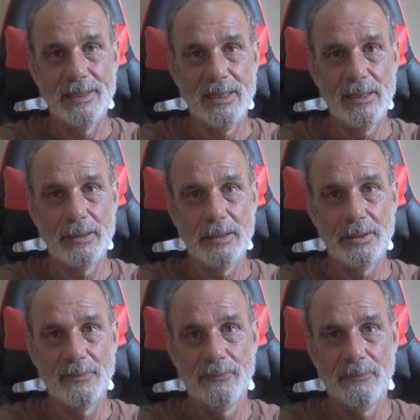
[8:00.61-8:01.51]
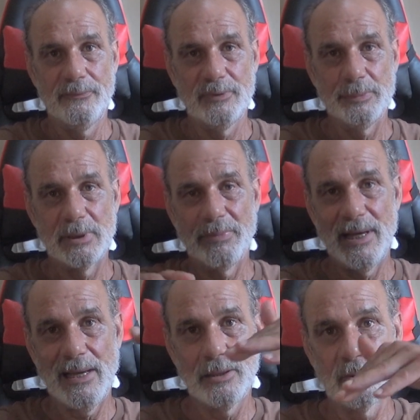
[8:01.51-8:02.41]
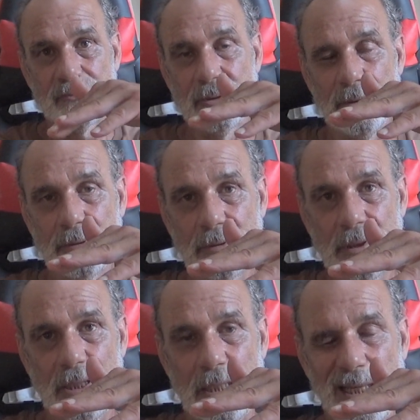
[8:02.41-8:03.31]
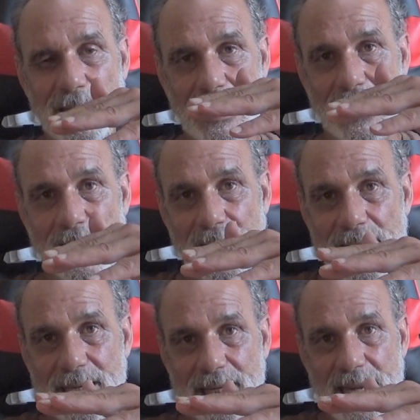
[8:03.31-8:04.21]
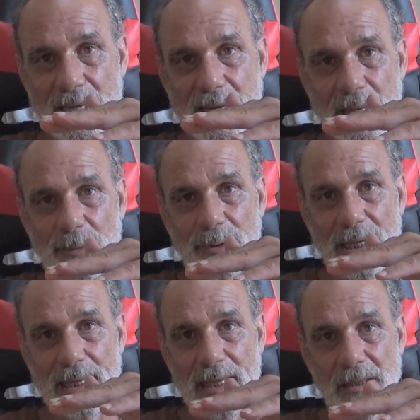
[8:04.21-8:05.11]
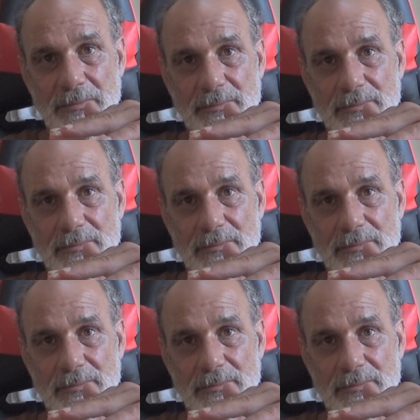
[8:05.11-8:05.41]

then flip the pot over, and the cake came right out.